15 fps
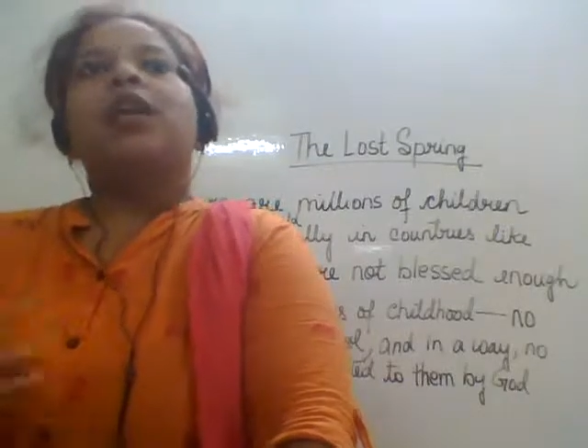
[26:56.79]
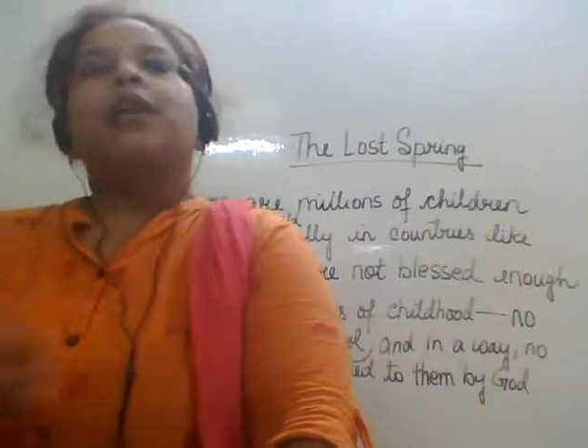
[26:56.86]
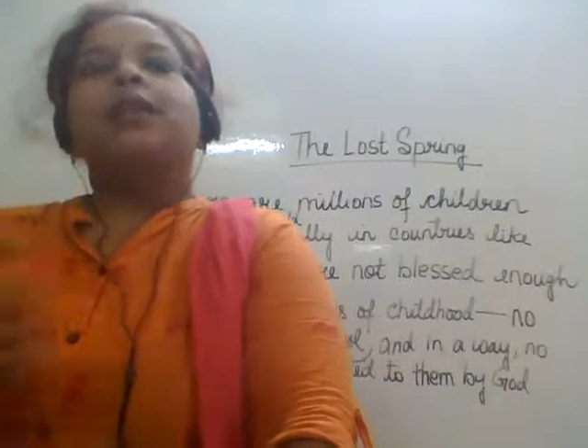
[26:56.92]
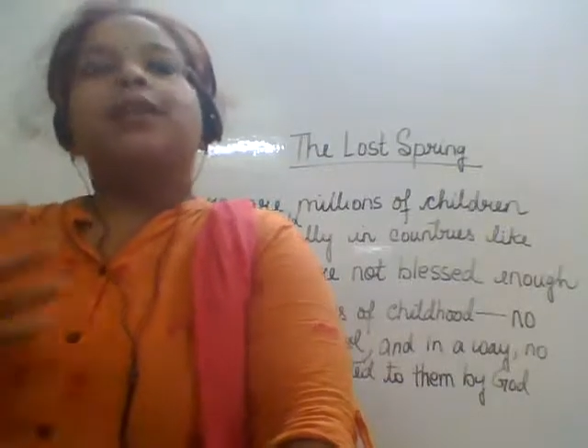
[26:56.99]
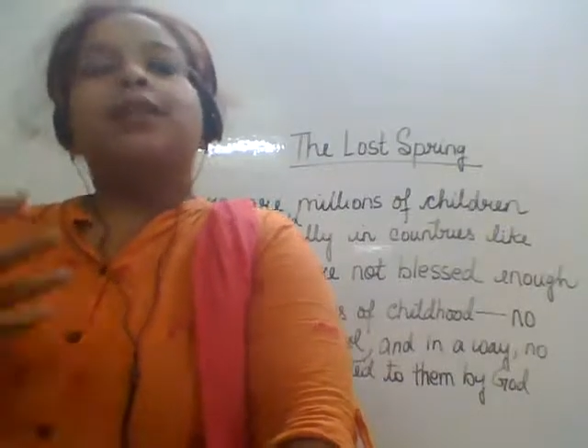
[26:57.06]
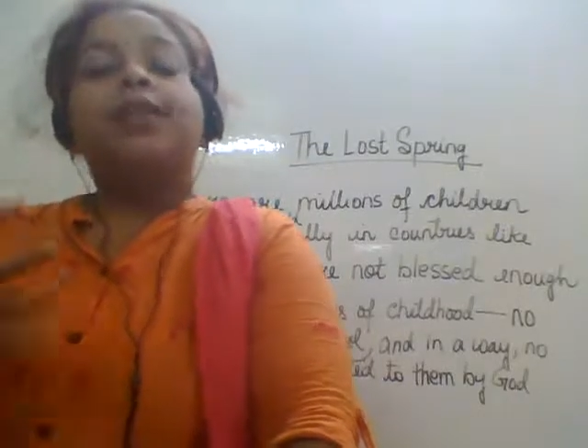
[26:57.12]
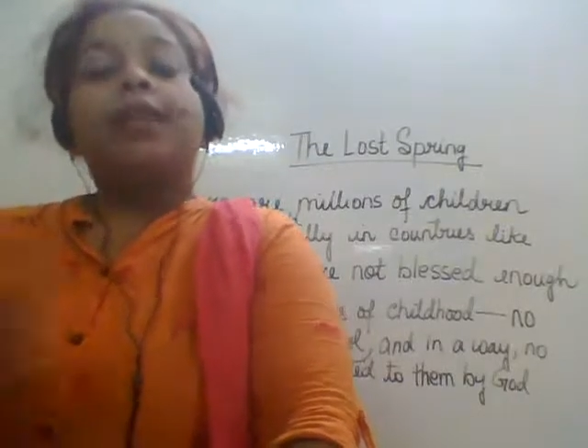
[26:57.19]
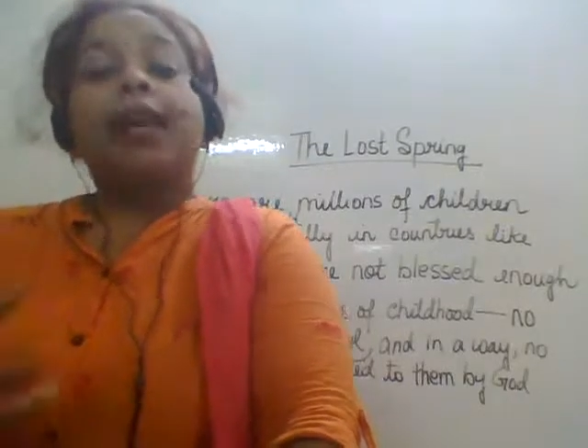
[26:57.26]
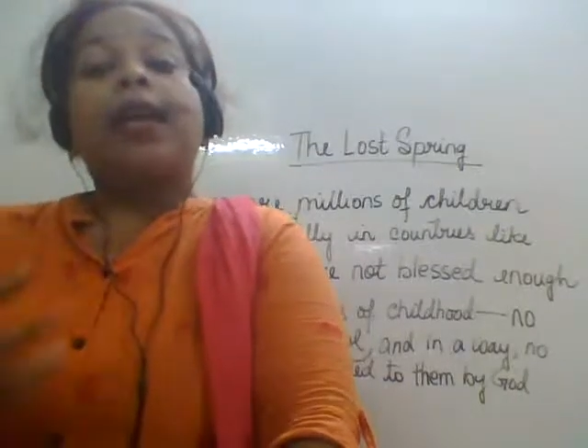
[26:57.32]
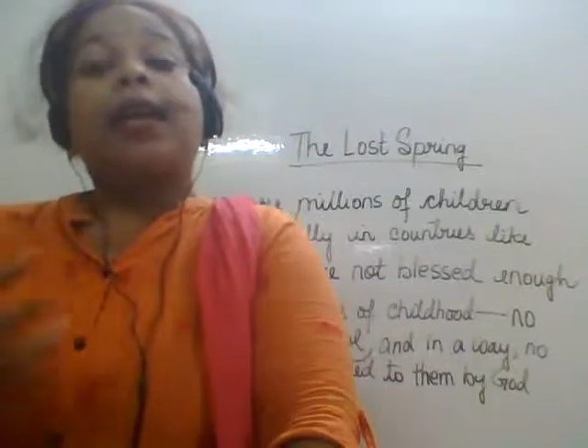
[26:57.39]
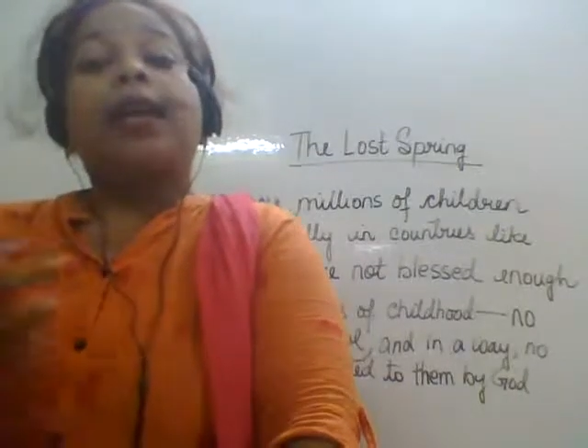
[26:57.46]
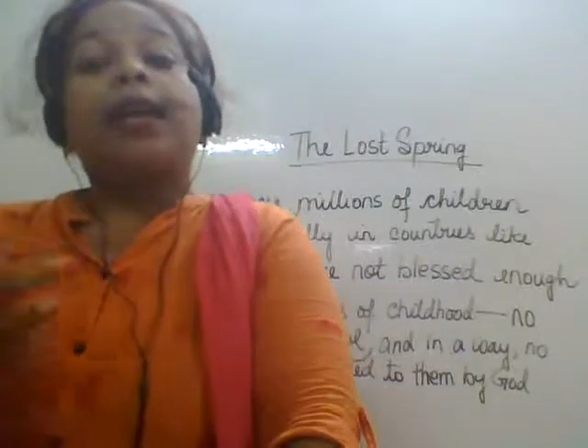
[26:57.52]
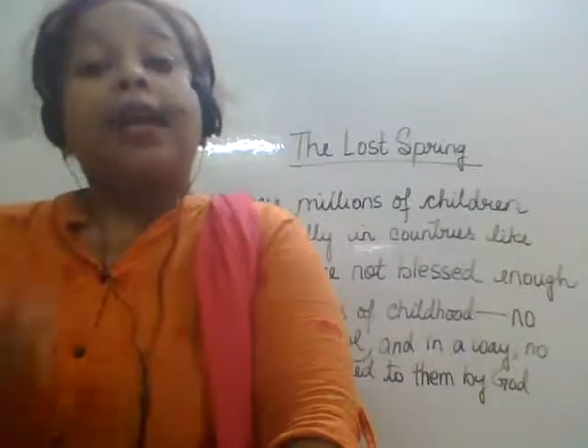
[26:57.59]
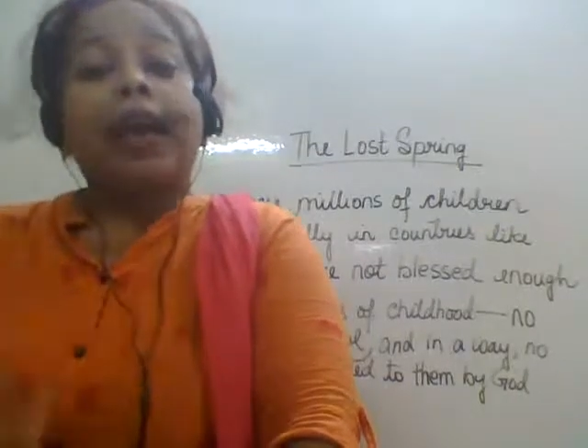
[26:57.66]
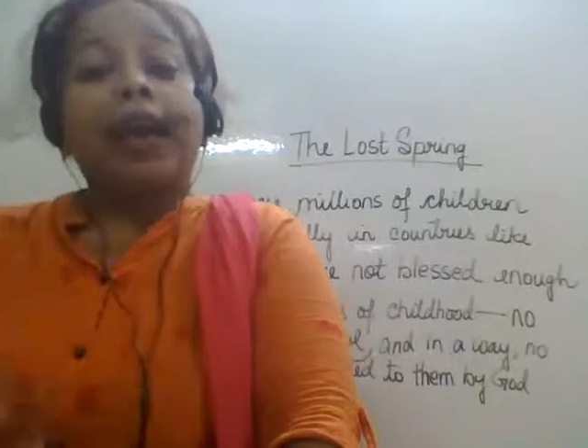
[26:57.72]
stay
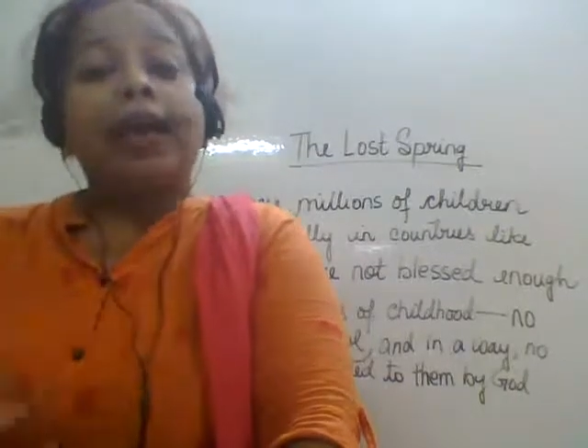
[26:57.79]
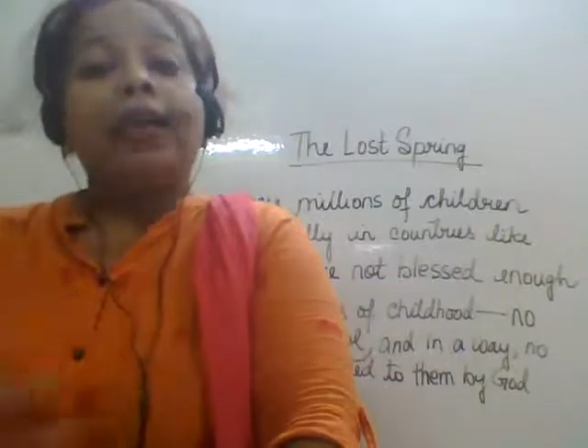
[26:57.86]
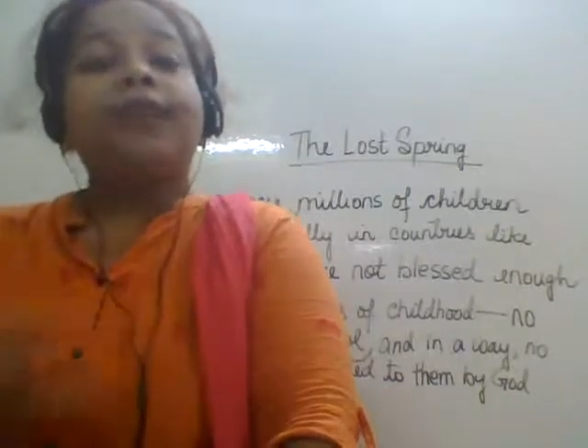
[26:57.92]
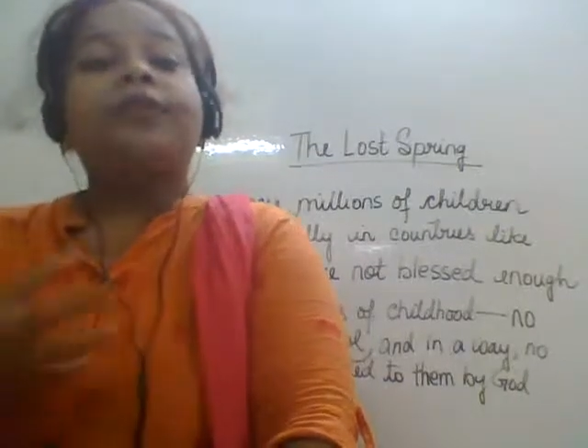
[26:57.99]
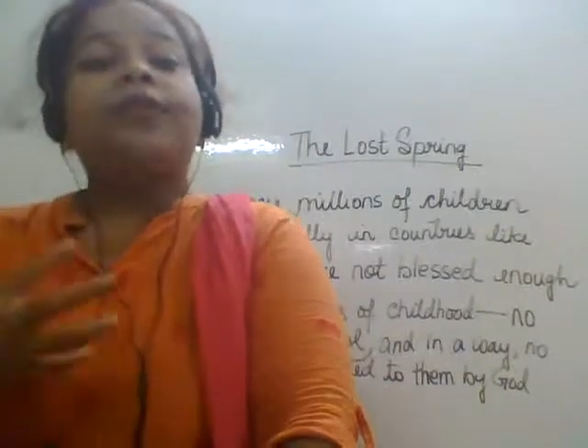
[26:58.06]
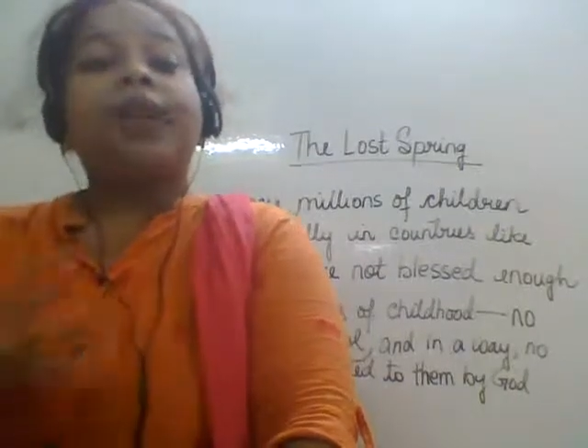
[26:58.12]
alive,